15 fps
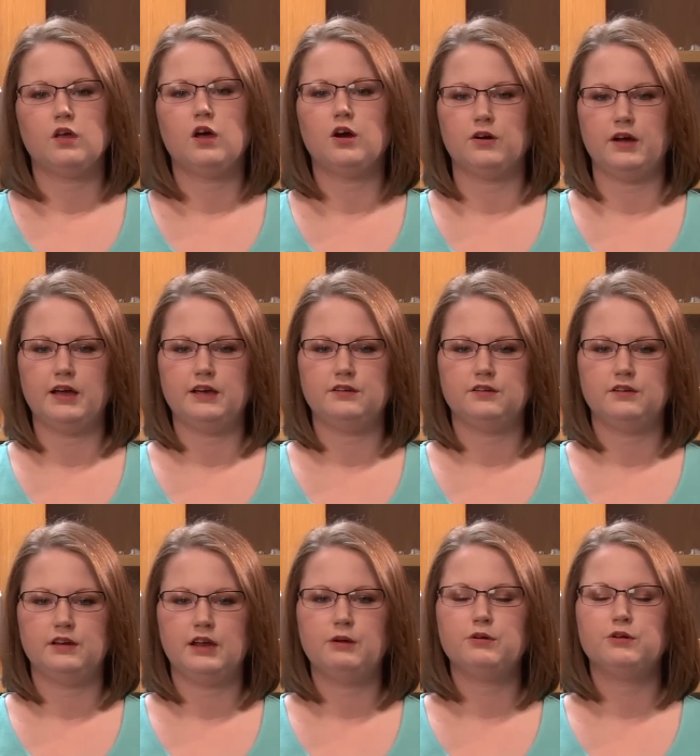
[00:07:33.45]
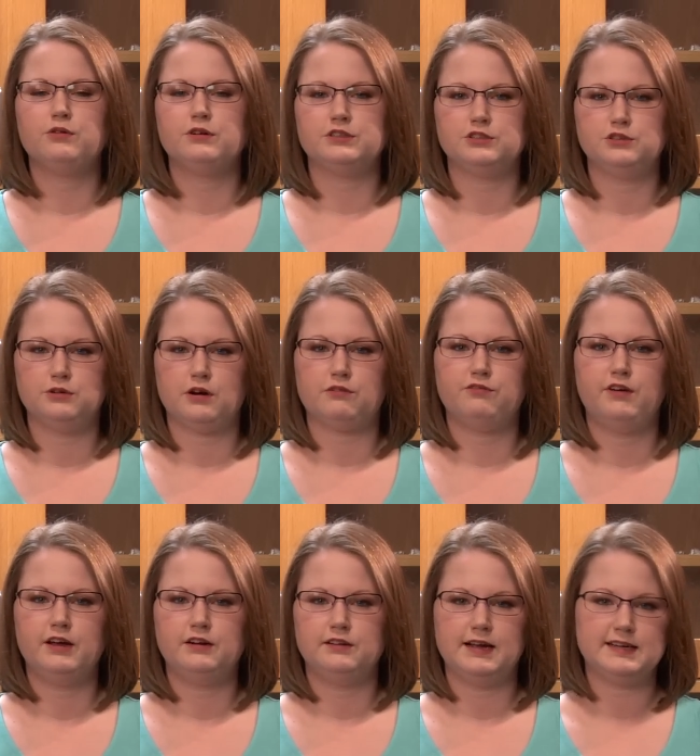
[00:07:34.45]
All right, now we're going to do our
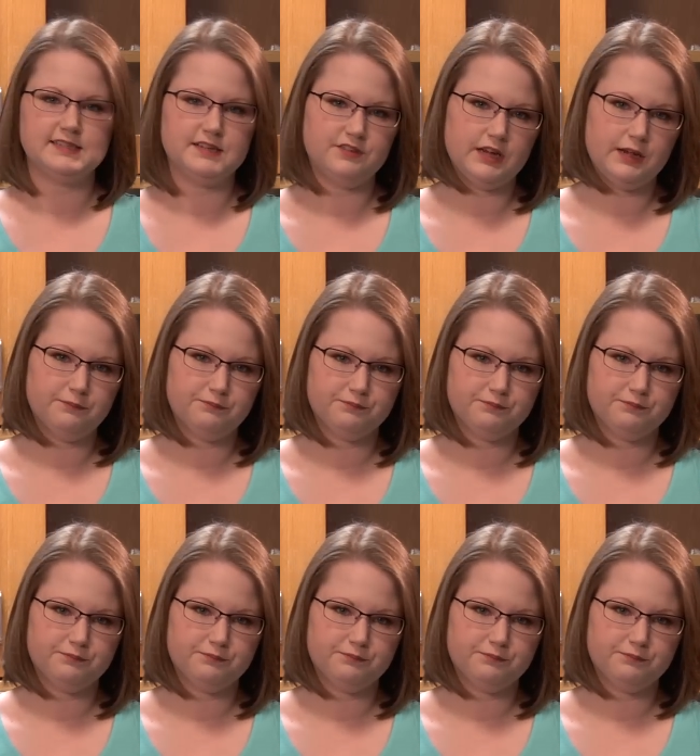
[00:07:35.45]
final activity.